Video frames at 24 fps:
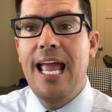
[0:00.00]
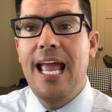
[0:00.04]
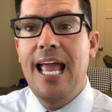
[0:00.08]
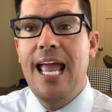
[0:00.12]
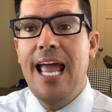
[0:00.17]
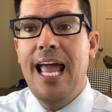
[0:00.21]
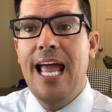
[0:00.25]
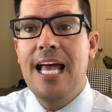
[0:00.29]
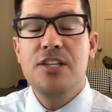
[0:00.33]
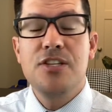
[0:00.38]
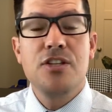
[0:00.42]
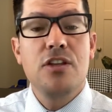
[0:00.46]

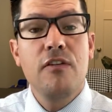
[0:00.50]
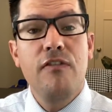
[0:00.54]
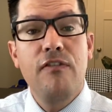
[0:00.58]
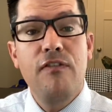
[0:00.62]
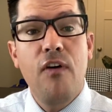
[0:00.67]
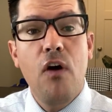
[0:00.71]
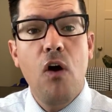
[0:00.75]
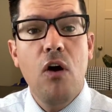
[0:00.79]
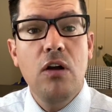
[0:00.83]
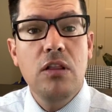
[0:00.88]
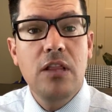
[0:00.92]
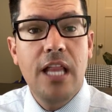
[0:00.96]
as the
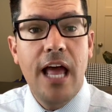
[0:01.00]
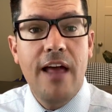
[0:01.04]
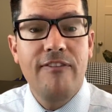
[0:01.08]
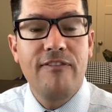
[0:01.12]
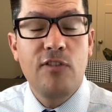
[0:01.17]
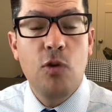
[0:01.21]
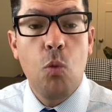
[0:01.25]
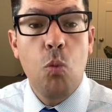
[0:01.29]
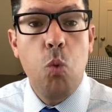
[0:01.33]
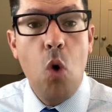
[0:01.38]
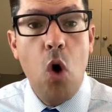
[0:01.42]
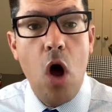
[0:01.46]
far left
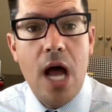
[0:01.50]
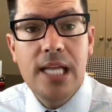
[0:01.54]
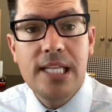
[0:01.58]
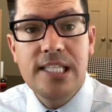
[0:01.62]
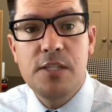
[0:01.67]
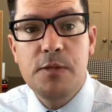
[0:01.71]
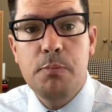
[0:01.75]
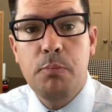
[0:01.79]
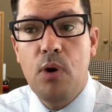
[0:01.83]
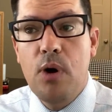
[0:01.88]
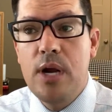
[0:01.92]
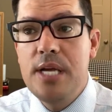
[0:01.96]
wants
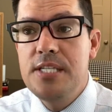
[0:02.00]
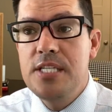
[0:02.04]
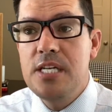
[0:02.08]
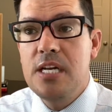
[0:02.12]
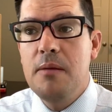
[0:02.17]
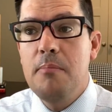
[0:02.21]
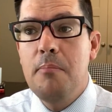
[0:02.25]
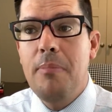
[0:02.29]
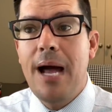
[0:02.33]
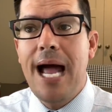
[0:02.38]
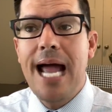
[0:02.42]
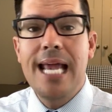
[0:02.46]

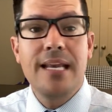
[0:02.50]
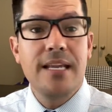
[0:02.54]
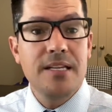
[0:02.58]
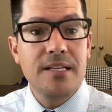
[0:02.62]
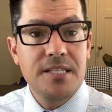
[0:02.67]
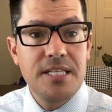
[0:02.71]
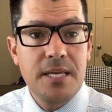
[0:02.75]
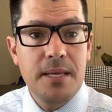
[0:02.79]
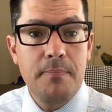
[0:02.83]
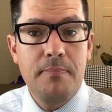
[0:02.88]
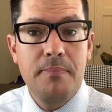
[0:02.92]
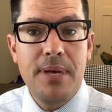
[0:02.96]
President Biden
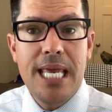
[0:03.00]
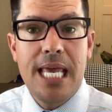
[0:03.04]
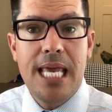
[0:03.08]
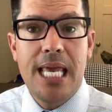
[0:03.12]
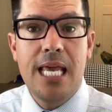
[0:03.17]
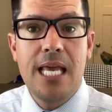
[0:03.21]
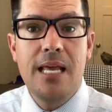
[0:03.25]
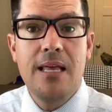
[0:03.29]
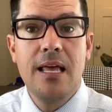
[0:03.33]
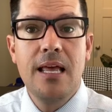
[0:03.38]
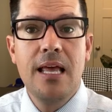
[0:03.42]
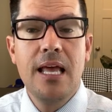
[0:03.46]
to
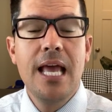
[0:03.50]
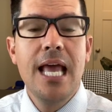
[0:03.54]
be,